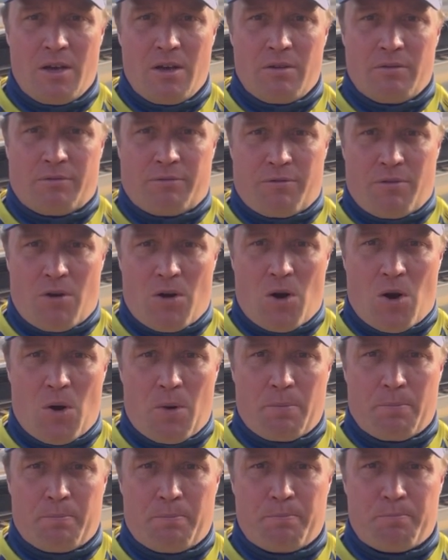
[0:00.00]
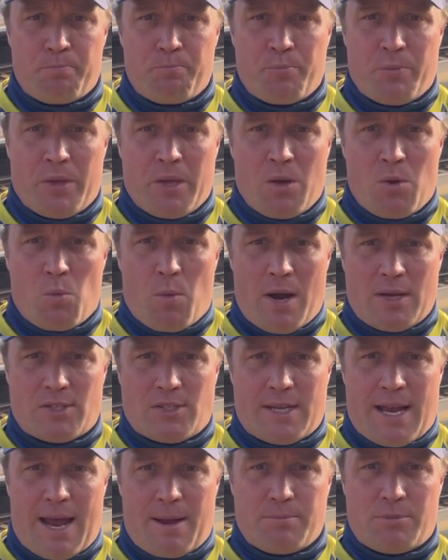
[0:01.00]
from West
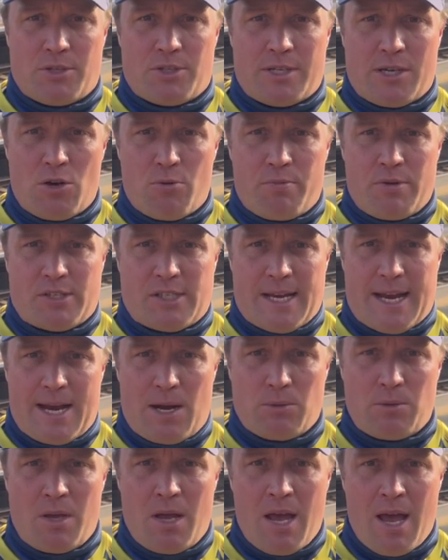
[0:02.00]
Ham to Tilbury Town.